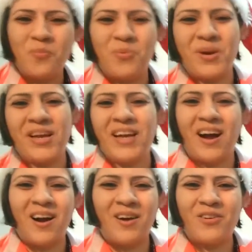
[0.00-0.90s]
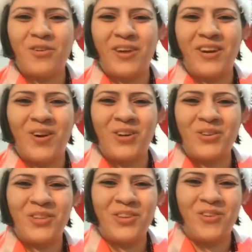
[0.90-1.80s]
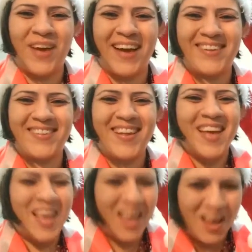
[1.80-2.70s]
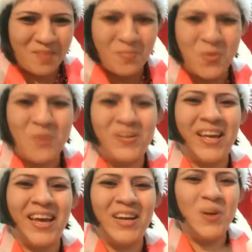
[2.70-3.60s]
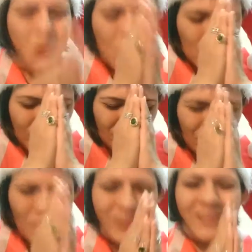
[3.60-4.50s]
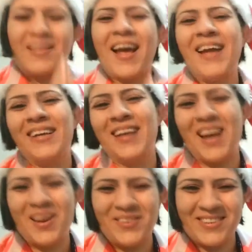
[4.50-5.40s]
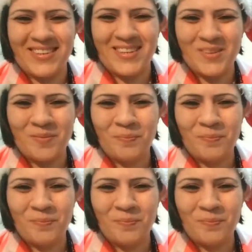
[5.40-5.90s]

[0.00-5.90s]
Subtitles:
bring our train onto the tracks and move ahead with focus and clarity.